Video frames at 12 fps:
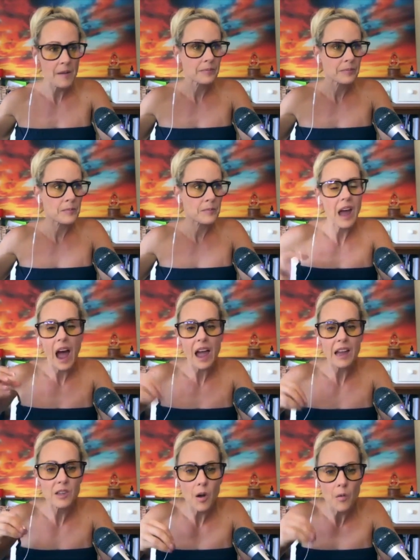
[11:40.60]
But I
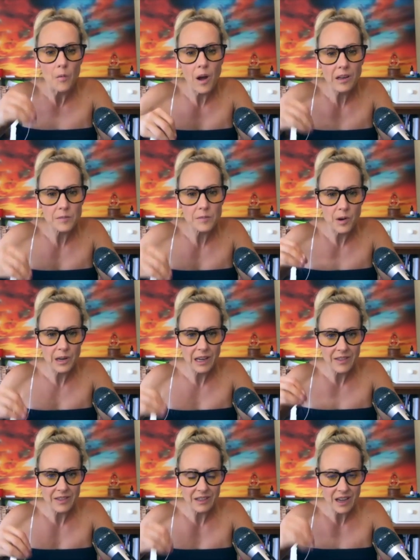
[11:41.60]
don't want to put
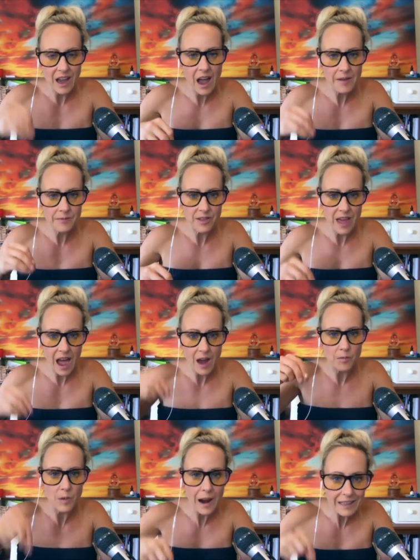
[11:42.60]
in the time for that
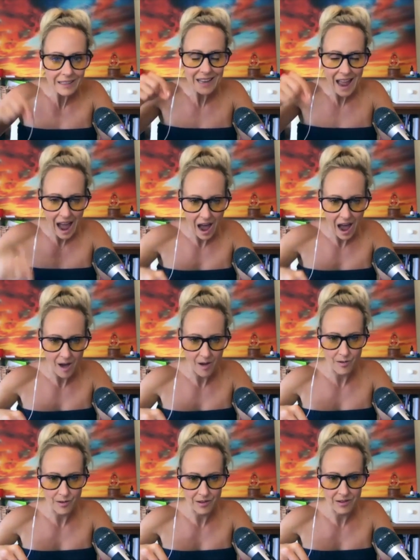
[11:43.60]
right
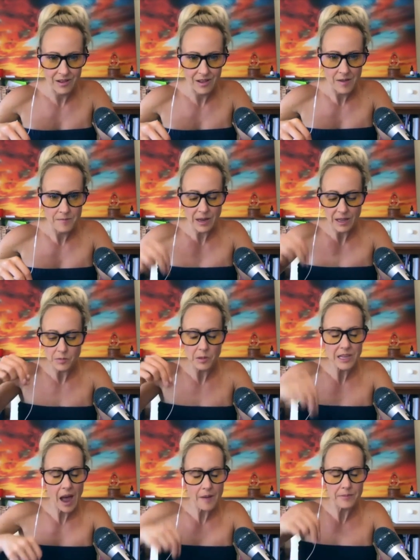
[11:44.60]
now, because what's
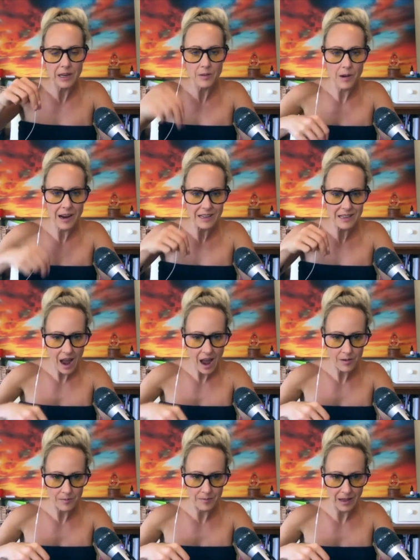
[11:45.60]
happening right now
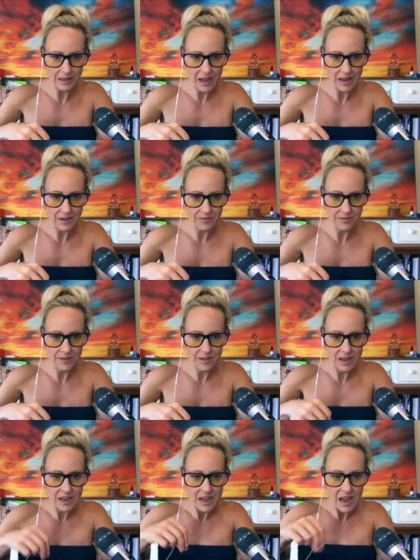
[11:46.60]
in my life,
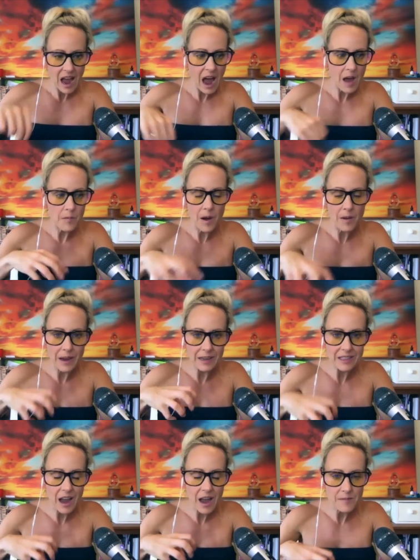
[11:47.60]
I want my
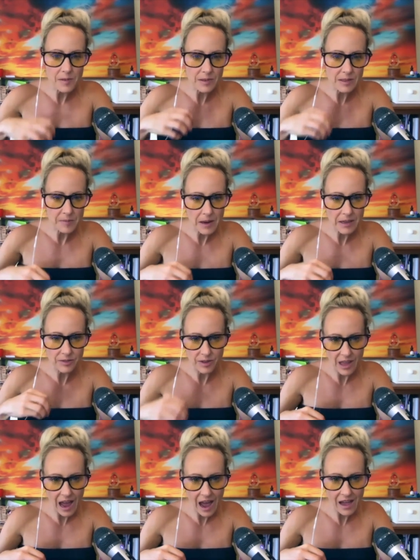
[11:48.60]
time and space for
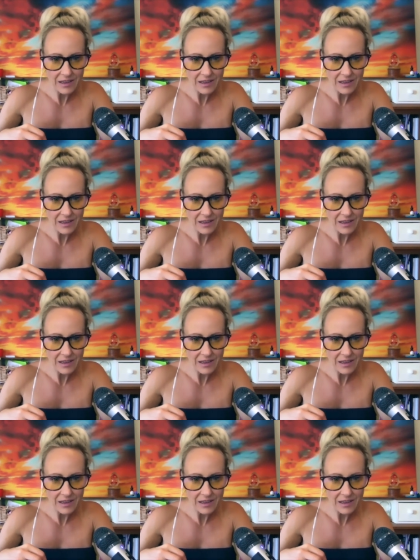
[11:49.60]
that.